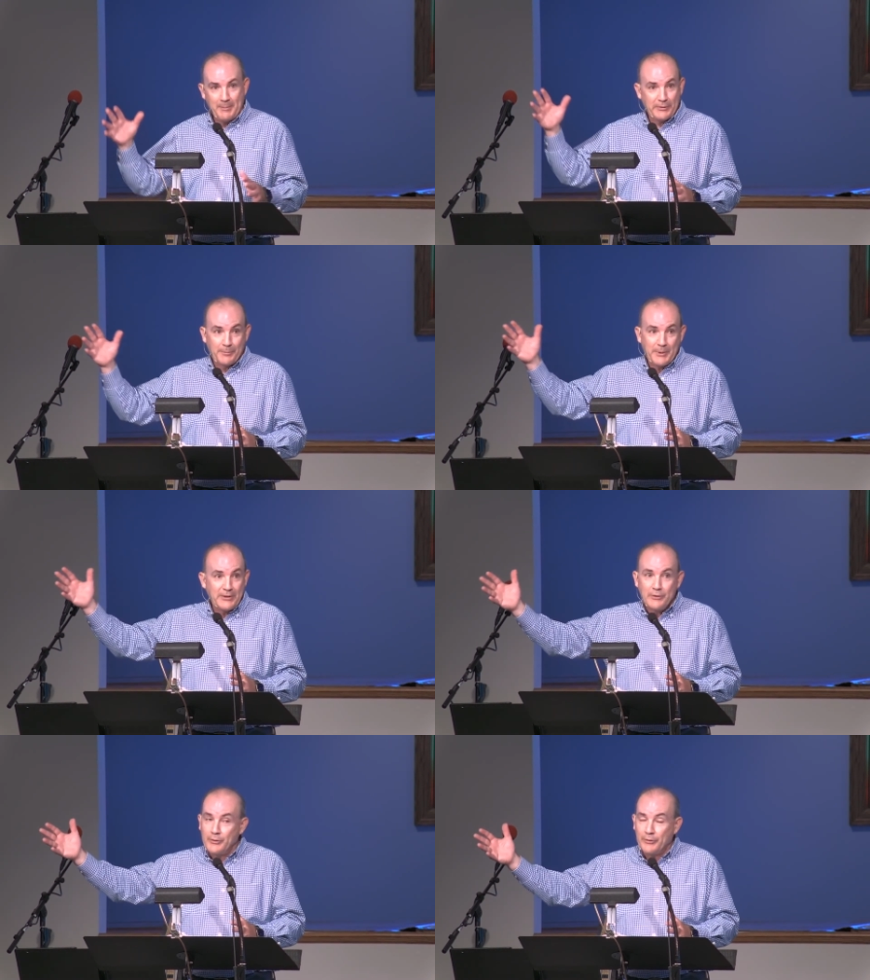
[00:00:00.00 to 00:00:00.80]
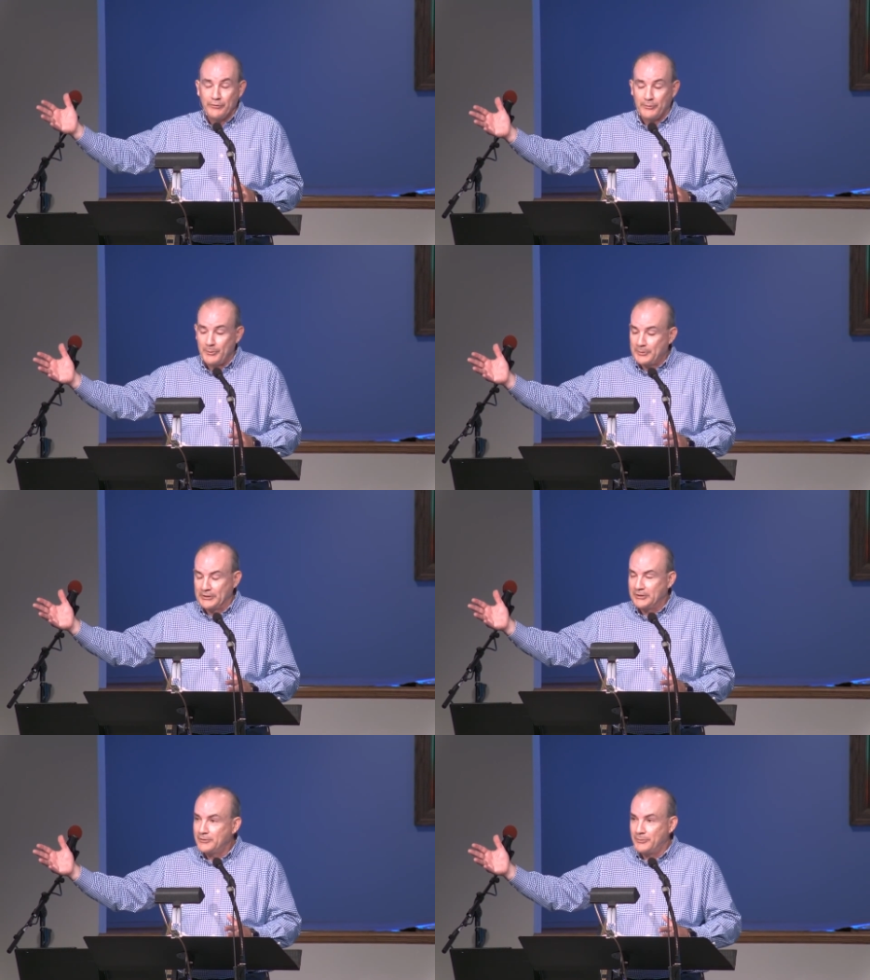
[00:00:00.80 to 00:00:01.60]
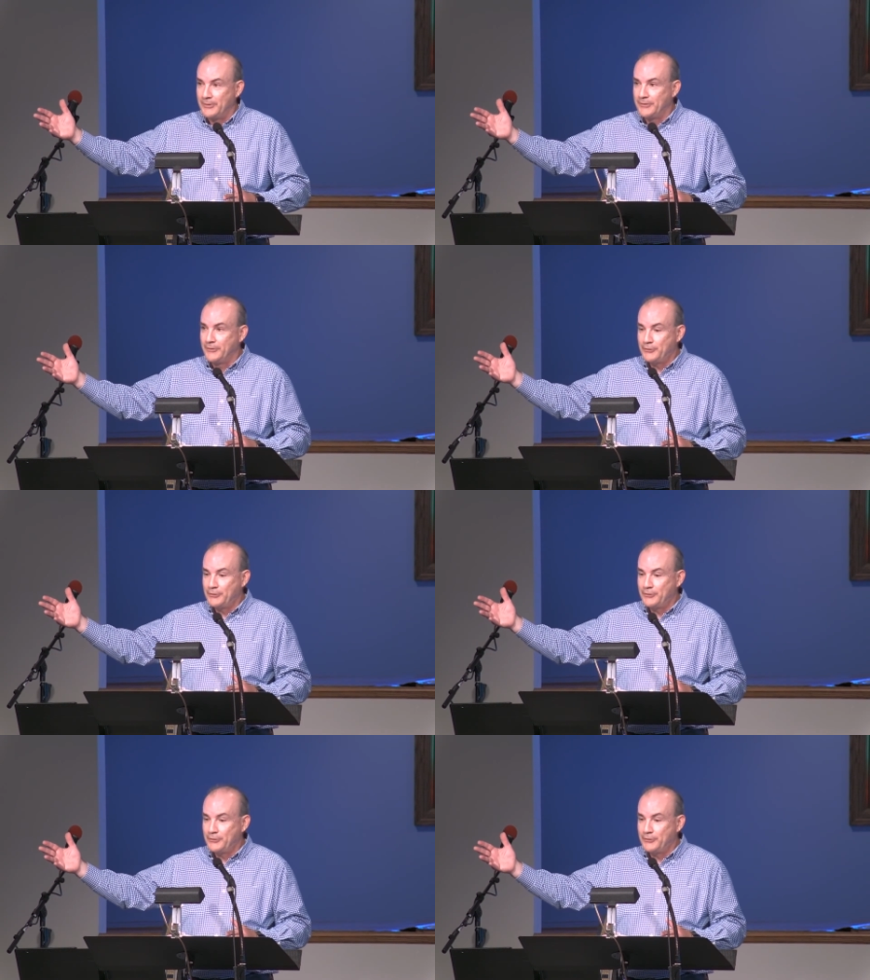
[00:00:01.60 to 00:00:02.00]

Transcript: maybe to be in the nursery with the little ones.